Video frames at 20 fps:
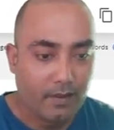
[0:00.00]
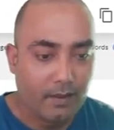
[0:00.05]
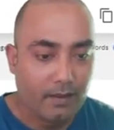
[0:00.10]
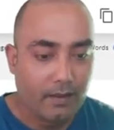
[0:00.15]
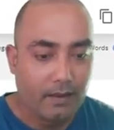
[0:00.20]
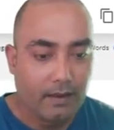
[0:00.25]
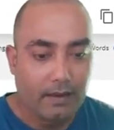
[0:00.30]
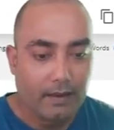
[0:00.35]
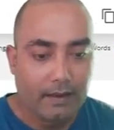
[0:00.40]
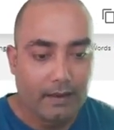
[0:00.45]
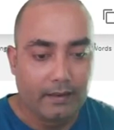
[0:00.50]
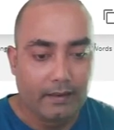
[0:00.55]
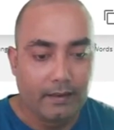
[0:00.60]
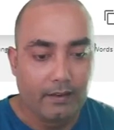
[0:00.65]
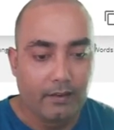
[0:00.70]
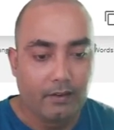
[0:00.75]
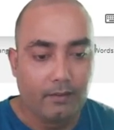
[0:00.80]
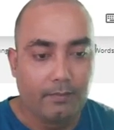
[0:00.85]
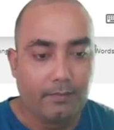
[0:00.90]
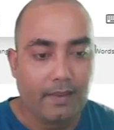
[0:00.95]
and
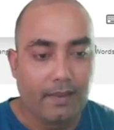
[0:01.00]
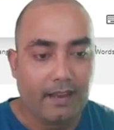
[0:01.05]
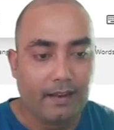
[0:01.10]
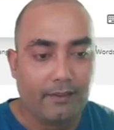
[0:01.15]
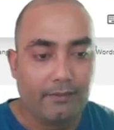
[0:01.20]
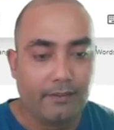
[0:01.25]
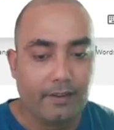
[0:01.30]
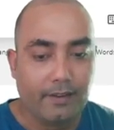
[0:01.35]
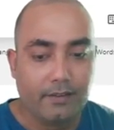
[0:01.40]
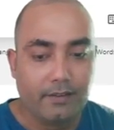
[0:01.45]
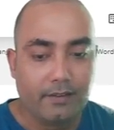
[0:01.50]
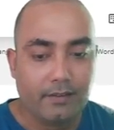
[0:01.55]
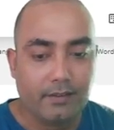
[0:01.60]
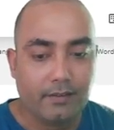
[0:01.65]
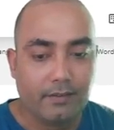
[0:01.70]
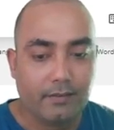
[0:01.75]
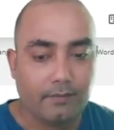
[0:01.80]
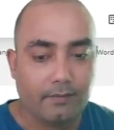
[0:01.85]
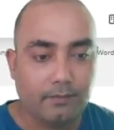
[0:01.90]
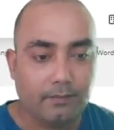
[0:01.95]
click on paraphrase
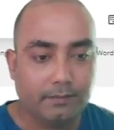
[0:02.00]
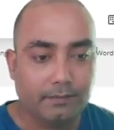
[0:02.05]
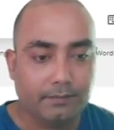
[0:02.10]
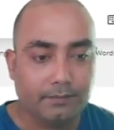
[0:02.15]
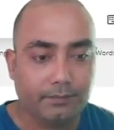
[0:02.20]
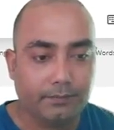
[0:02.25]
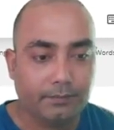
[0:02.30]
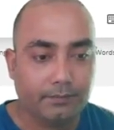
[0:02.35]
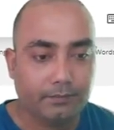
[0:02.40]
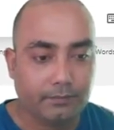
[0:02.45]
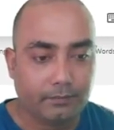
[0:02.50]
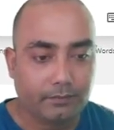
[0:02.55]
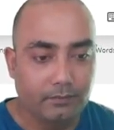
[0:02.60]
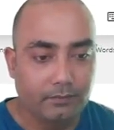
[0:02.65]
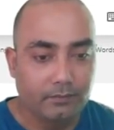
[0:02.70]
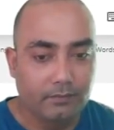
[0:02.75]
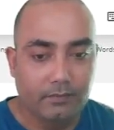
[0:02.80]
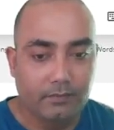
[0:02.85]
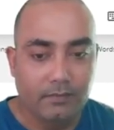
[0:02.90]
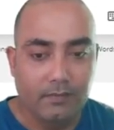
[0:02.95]

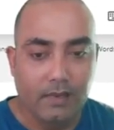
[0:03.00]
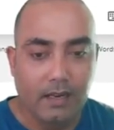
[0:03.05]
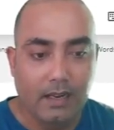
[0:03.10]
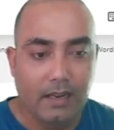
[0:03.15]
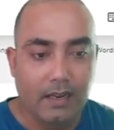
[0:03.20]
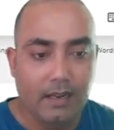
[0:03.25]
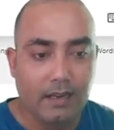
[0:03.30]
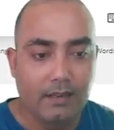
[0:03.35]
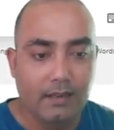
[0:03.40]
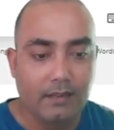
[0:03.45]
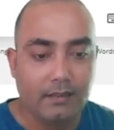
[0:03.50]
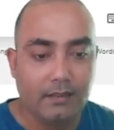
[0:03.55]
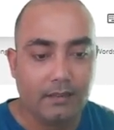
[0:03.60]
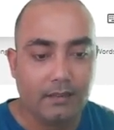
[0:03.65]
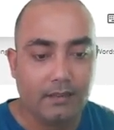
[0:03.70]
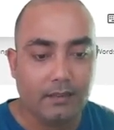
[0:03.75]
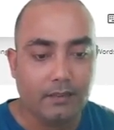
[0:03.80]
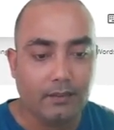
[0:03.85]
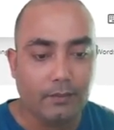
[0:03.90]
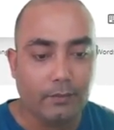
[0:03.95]
and
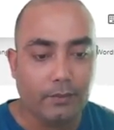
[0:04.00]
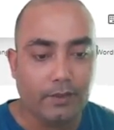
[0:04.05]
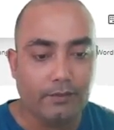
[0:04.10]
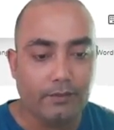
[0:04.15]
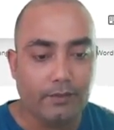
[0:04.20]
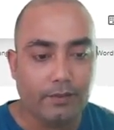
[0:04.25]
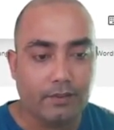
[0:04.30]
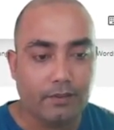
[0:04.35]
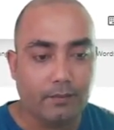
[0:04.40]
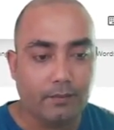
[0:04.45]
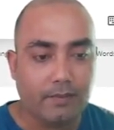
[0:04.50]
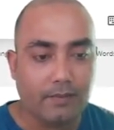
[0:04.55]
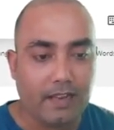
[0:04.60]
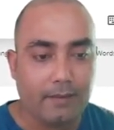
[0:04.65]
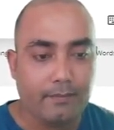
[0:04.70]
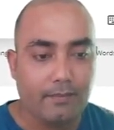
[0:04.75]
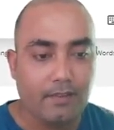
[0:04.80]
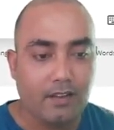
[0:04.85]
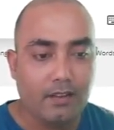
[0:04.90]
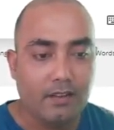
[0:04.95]
wait for some
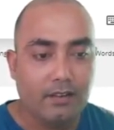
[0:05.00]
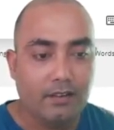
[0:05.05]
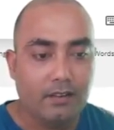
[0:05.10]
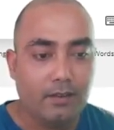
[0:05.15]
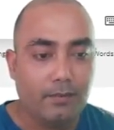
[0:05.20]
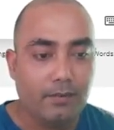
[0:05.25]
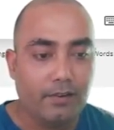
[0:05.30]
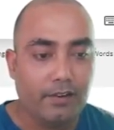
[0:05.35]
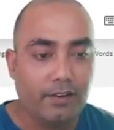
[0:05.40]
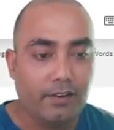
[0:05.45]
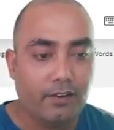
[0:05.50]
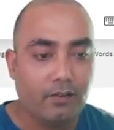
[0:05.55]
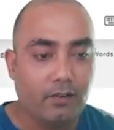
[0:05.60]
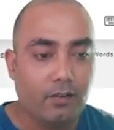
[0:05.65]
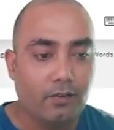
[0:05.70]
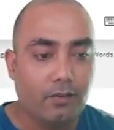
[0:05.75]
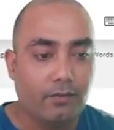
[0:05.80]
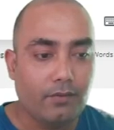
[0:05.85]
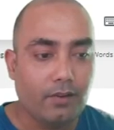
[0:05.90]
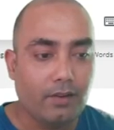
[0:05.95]
time. Keep a record
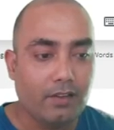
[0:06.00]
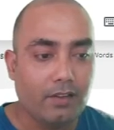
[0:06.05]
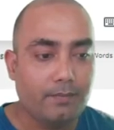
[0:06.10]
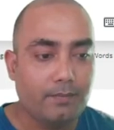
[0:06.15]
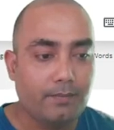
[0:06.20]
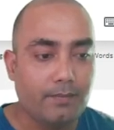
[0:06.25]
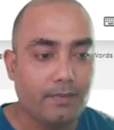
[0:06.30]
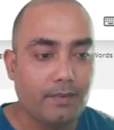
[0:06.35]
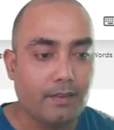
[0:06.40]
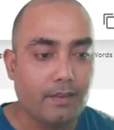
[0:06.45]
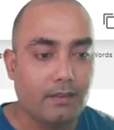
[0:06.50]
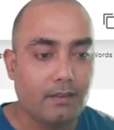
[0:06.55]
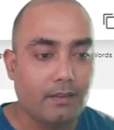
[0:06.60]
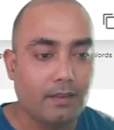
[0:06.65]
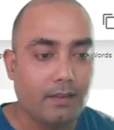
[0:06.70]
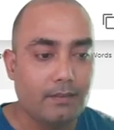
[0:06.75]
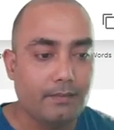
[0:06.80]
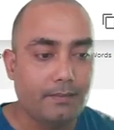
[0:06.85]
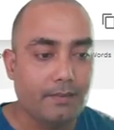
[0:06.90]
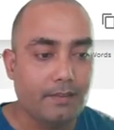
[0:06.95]
of your
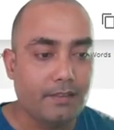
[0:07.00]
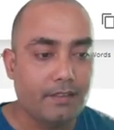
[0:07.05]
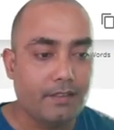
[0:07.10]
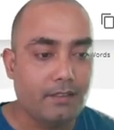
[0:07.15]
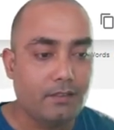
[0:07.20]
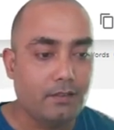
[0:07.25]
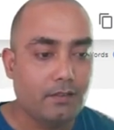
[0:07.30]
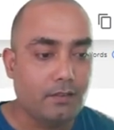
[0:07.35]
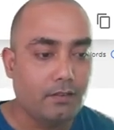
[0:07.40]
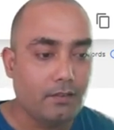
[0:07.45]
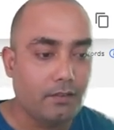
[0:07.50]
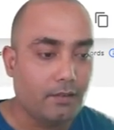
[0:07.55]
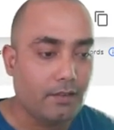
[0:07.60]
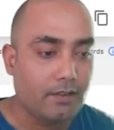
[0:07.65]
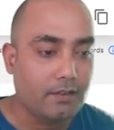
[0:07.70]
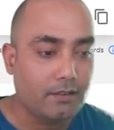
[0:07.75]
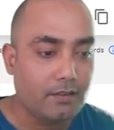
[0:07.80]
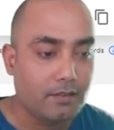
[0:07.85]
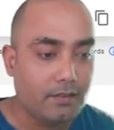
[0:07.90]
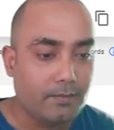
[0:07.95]
expenses. You can
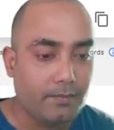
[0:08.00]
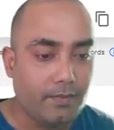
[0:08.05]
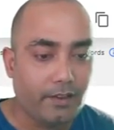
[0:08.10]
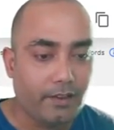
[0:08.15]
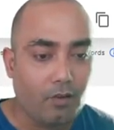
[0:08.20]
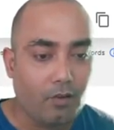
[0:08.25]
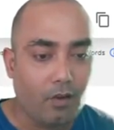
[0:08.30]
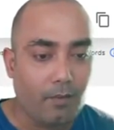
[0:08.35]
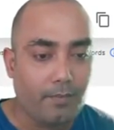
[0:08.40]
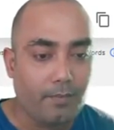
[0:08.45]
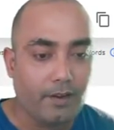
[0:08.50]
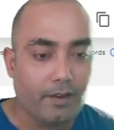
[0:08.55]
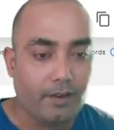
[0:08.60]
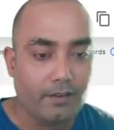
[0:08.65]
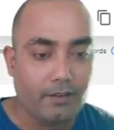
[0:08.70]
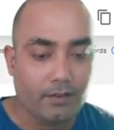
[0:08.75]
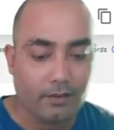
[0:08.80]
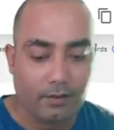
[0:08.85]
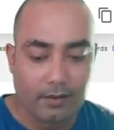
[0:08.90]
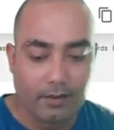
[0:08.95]
simply copy
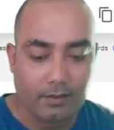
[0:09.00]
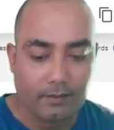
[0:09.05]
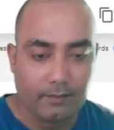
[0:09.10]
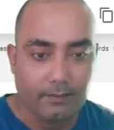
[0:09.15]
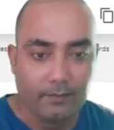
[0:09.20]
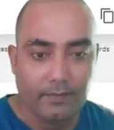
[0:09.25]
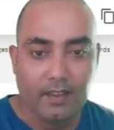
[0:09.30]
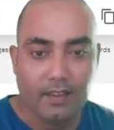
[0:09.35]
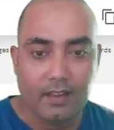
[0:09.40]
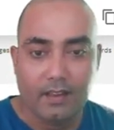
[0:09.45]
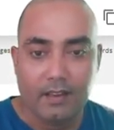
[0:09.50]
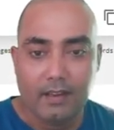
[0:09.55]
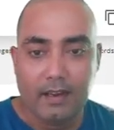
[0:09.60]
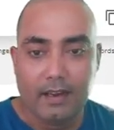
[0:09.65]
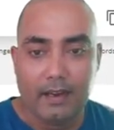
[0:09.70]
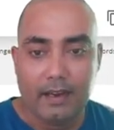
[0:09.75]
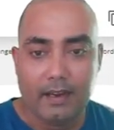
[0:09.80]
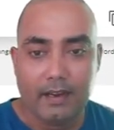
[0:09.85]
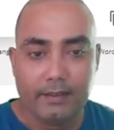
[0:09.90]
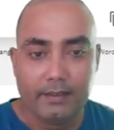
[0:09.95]
it, okay,
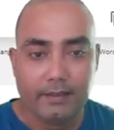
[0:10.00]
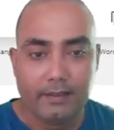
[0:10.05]
and